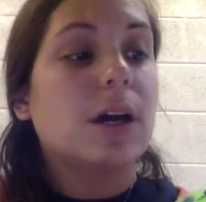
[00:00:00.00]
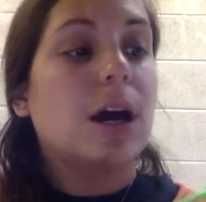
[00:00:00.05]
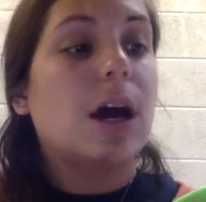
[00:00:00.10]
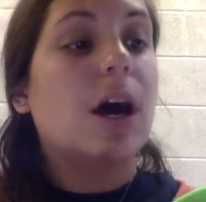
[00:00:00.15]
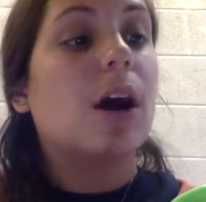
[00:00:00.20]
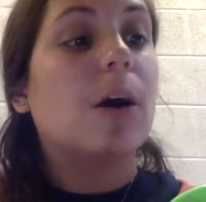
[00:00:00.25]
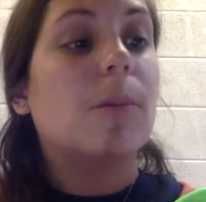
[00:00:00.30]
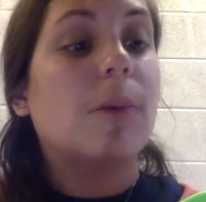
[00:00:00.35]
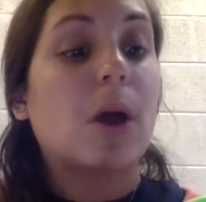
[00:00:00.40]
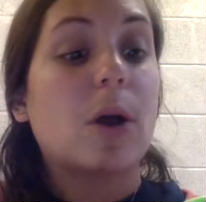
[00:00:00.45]

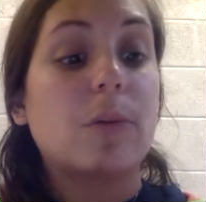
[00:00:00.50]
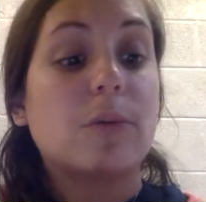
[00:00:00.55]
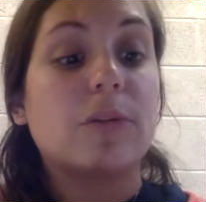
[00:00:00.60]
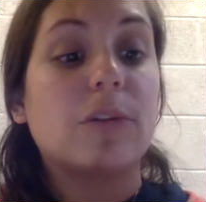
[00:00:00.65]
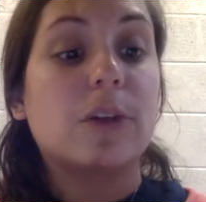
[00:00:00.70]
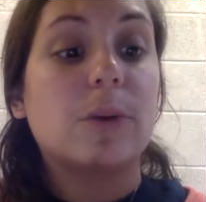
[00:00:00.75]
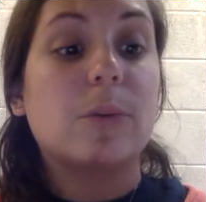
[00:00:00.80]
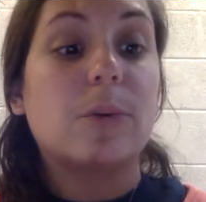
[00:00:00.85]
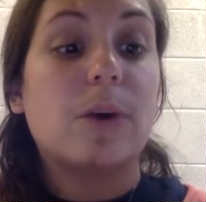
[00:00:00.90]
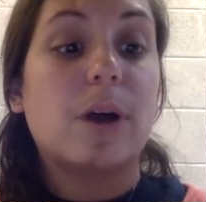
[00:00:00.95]

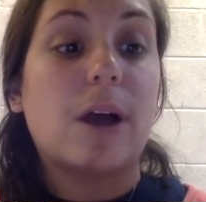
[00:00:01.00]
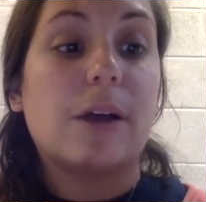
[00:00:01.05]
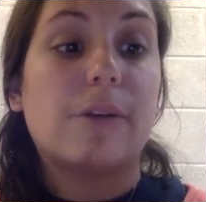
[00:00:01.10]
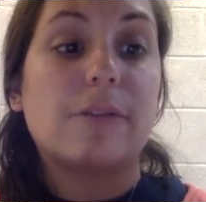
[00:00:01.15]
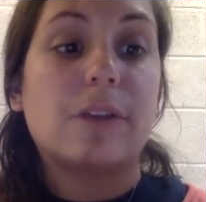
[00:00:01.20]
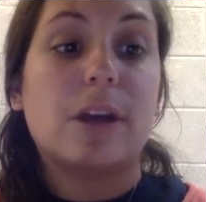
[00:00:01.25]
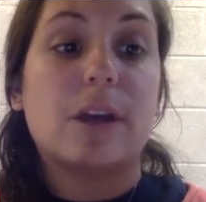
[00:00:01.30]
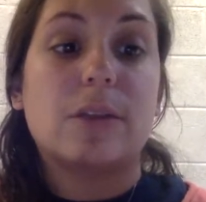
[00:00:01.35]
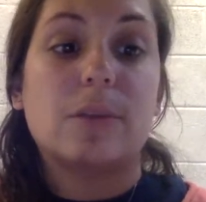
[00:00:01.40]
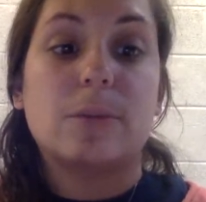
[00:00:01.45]
Hopefully, we'll have
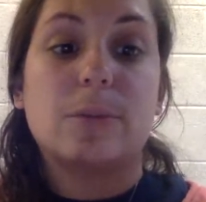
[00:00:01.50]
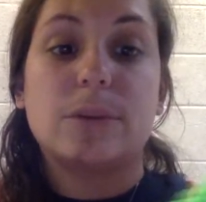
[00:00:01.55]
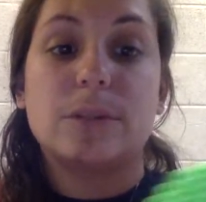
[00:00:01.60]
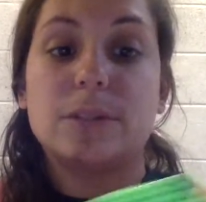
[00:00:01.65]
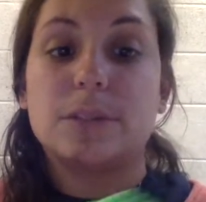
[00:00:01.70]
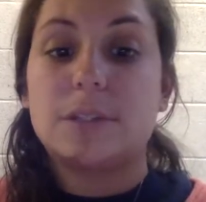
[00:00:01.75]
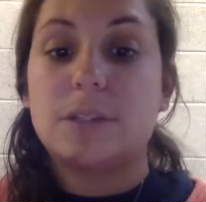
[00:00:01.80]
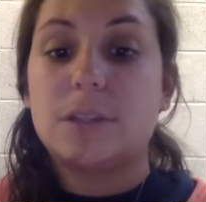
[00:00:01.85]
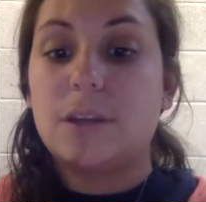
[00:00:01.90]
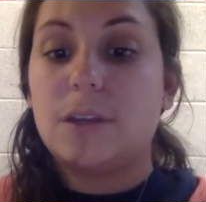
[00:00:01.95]
the other
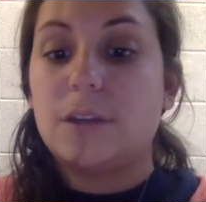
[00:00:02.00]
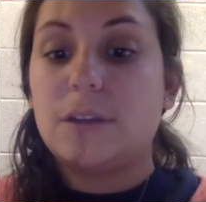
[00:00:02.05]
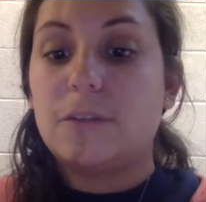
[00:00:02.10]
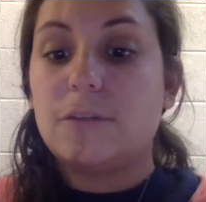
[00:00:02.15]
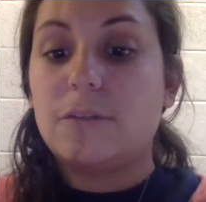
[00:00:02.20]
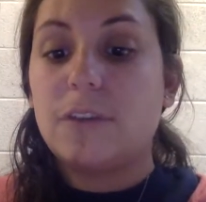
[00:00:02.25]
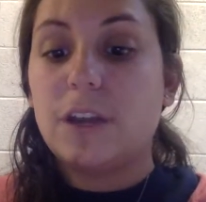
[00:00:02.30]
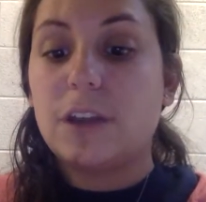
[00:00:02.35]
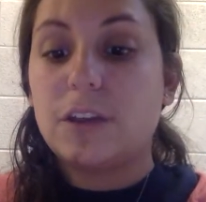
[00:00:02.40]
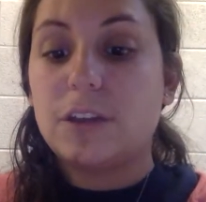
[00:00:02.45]
ones
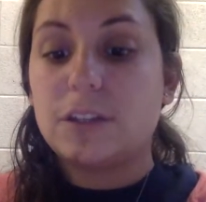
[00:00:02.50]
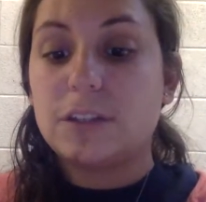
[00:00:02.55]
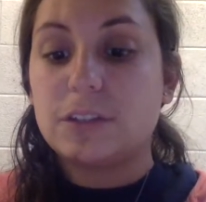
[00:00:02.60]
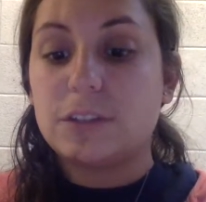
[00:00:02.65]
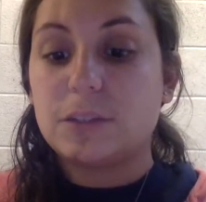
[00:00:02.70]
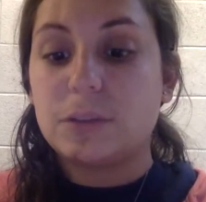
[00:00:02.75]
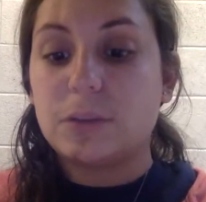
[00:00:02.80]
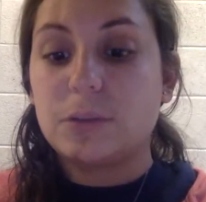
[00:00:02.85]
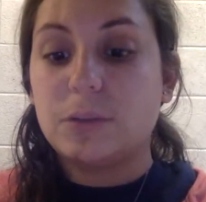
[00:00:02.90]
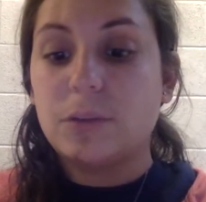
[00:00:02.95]
very
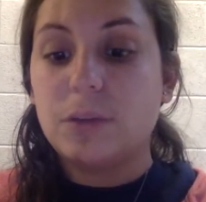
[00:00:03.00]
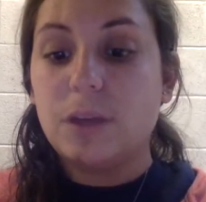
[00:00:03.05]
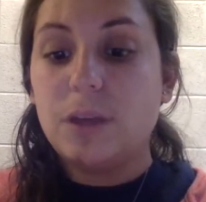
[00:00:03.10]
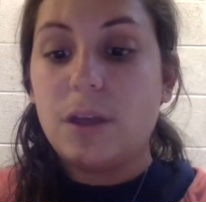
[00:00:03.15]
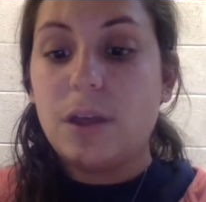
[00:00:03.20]
soon.